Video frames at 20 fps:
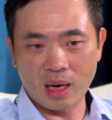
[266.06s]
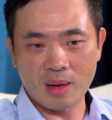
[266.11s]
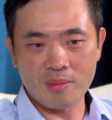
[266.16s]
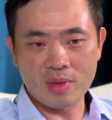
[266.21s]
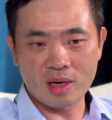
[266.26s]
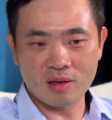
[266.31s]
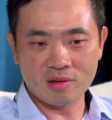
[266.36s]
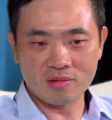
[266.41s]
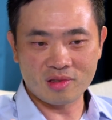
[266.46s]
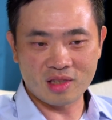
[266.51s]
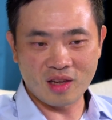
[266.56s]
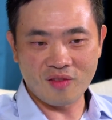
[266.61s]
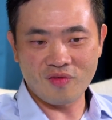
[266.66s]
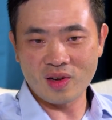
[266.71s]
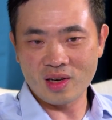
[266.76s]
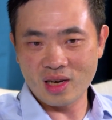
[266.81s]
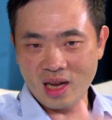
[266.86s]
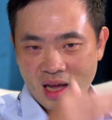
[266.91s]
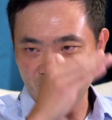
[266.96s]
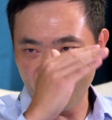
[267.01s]
among
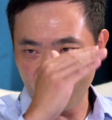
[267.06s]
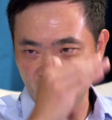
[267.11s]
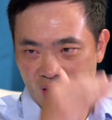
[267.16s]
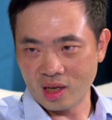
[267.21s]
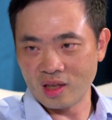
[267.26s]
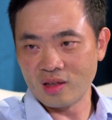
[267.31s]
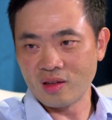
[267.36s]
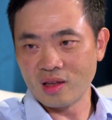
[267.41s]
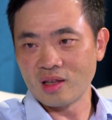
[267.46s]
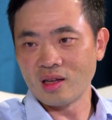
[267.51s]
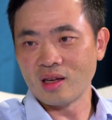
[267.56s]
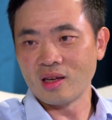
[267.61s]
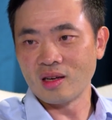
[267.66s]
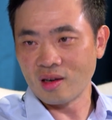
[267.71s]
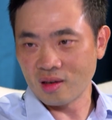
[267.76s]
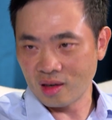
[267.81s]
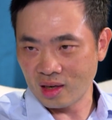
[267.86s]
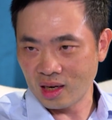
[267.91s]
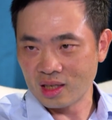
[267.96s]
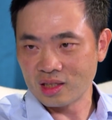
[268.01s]
different level in the
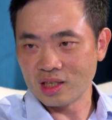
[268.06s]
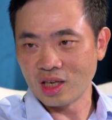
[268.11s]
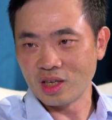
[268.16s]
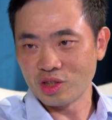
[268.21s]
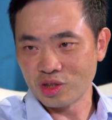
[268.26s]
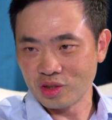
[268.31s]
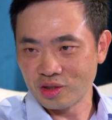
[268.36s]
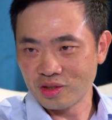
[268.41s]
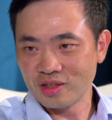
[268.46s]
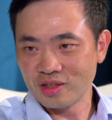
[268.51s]
organizations.